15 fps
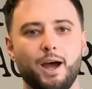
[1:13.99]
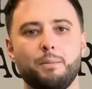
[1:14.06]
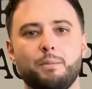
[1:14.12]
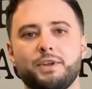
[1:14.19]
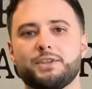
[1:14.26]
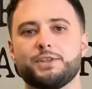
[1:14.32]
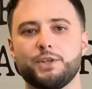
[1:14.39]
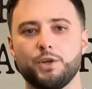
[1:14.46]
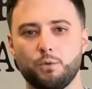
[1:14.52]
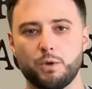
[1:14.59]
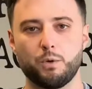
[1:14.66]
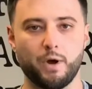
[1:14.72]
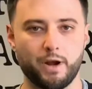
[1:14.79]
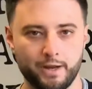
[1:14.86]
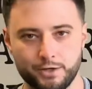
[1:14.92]
But still, we
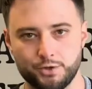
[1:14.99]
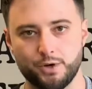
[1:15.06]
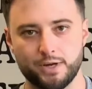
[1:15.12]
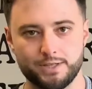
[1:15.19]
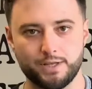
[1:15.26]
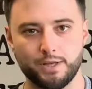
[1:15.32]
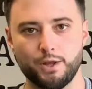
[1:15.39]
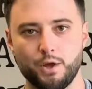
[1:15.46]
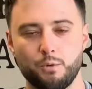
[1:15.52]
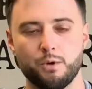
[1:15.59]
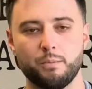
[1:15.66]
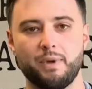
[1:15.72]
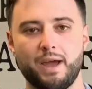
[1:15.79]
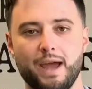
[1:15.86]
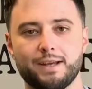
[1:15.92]
want to address the lower
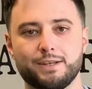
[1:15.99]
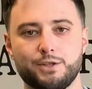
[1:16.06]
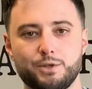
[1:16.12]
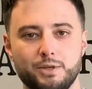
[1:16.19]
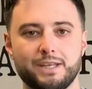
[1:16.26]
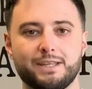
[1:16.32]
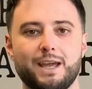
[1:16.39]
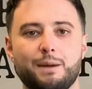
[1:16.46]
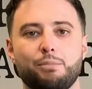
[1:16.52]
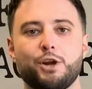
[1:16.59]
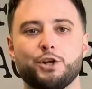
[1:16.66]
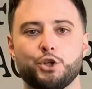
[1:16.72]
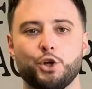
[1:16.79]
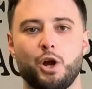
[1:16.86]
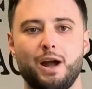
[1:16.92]
back to get that
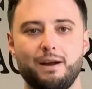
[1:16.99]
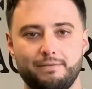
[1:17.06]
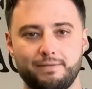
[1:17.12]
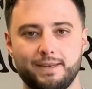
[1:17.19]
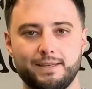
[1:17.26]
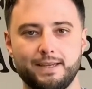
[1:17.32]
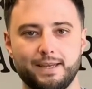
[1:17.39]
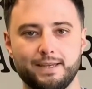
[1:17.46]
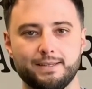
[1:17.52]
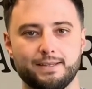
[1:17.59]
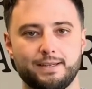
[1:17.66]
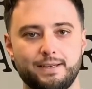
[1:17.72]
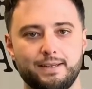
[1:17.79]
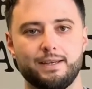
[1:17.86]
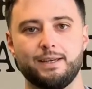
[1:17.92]
pressure off the disc.
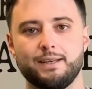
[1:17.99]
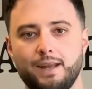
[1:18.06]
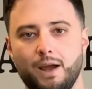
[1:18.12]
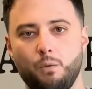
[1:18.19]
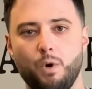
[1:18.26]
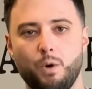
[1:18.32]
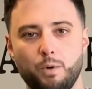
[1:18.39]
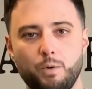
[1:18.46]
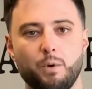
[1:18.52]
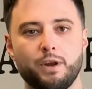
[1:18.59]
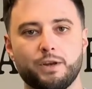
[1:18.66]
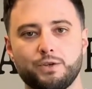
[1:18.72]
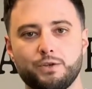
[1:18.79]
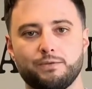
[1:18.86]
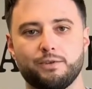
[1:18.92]
Now, what we want
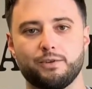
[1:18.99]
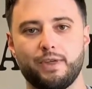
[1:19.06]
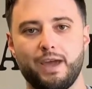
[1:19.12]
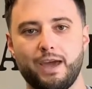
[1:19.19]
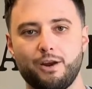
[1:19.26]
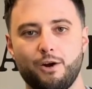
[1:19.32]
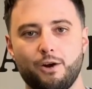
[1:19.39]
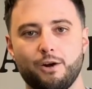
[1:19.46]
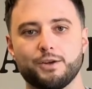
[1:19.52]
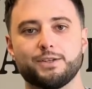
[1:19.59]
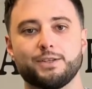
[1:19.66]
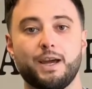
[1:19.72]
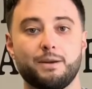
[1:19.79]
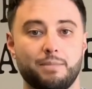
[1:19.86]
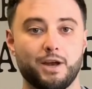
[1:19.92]
to do for that are
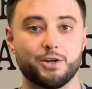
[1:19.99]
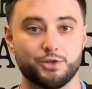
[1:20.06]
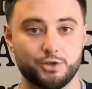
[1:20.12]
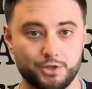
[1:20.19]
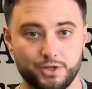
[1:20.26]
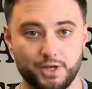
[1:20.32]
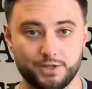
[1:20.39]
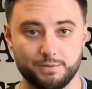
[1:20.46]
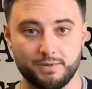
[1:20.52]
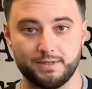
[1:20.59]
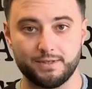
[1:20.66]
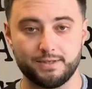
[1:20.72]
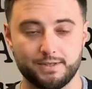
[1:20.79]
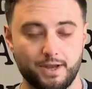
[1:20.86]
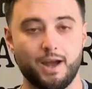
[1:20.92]
side posture
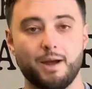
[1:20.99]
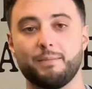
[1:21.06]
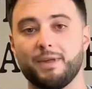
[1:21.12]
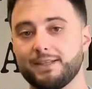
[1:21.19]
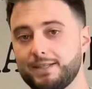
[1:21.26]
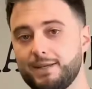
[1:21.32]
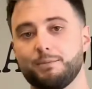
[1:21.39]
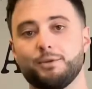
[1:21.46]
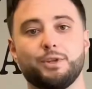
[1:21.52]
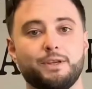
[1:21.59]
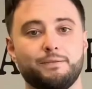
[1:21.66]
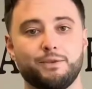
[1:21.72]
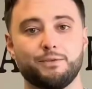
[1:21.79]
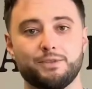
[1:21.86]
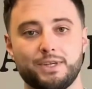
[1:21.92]
adjustments. That's typically,
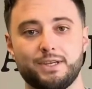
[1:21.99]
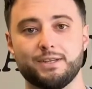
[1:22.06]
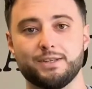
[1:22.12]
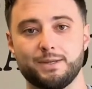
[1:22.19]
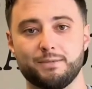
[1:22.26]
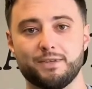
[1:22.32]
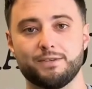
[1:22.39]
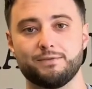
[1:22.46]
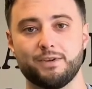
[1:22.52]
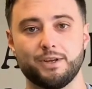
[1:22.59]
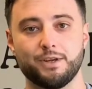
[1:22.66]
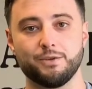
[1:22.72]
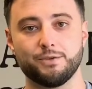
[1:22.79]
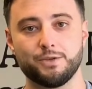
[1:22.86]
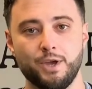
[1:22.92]
if you've seen in some of these
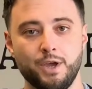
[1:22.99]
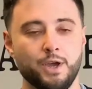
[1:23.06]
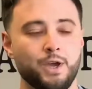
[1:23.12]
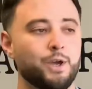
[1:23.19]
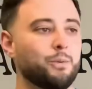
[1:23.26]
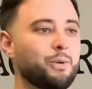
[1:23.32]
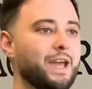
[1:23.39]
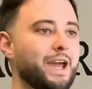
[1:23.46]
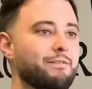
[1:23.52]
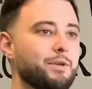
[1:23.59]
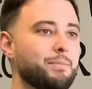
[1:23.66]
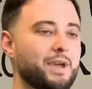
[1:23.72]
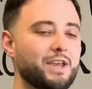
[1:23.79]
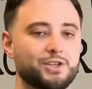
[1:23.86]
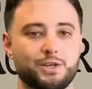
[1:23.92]
videos, we have the
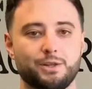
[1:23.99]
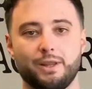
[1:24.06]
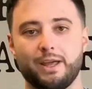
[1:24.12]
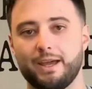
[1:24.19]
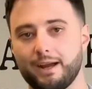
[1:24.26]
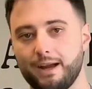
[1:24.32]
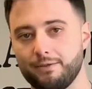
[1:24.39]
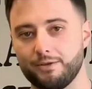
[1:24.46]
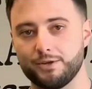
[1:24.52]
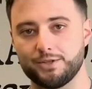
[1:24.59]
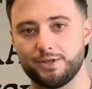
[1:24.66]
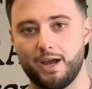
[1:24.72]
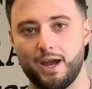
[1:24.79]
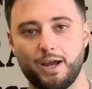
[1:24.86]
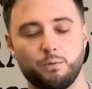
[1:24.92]
patient laying on their
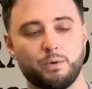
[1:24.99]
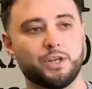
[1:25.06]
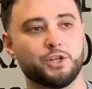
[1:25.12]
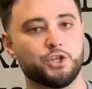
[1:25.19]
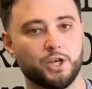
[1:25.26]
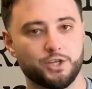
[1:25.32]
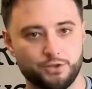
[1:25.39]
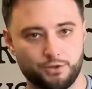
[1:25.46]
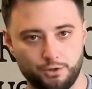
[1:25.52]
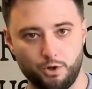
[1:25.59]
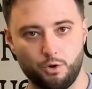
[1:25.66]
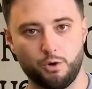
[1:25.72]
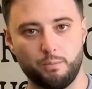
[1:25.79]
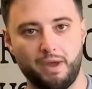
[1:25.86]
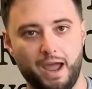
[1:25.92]
side, we adjust their
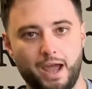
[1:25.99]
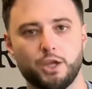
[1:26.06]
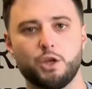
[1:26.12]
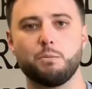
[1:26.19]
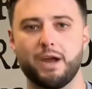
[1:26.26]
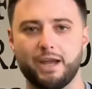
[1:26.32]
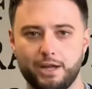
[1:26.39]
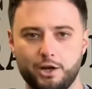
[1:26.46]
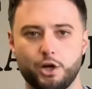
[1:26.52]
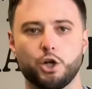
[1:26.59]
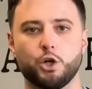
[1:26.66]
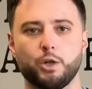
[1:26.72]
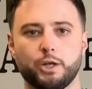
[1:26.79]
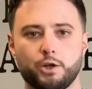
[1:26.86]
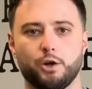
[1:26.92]
lower back, you might hear a
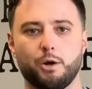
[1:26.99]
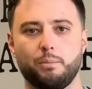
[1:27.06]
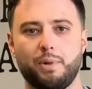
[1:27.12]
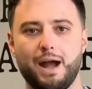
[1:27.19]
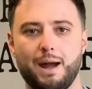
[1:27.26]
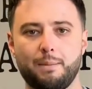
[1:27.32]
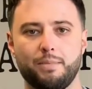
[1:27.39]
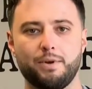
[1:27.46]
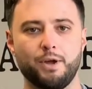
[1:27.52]
click or a pop.